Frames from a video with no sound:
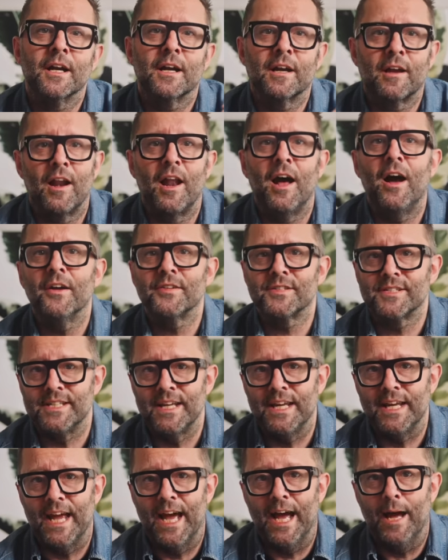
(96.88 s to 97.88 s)
class
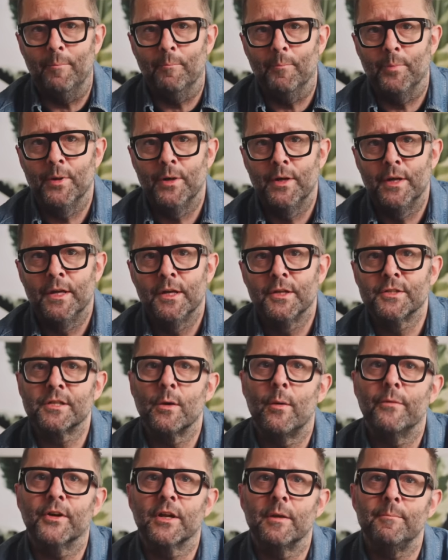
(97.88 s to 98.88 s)
D amp. So
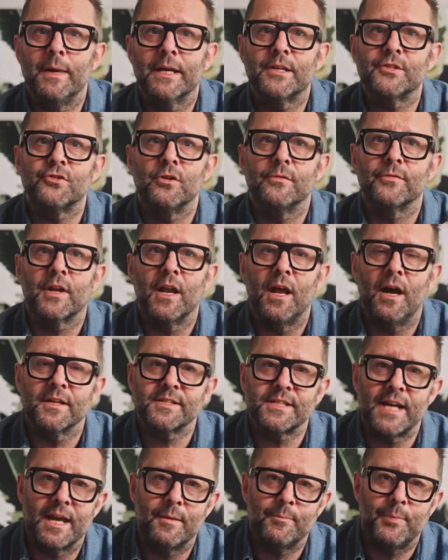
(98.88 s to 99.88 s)
we've got a mixture of
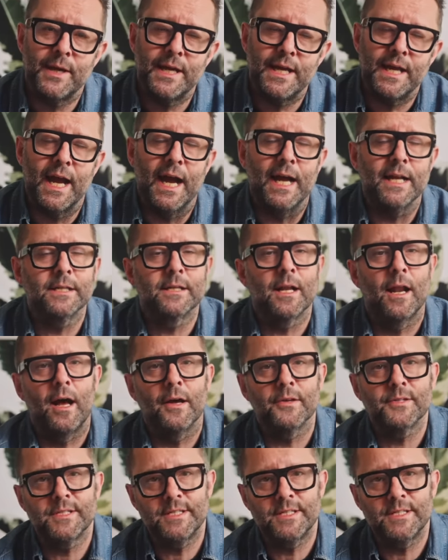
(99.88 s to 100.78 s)
class AB and class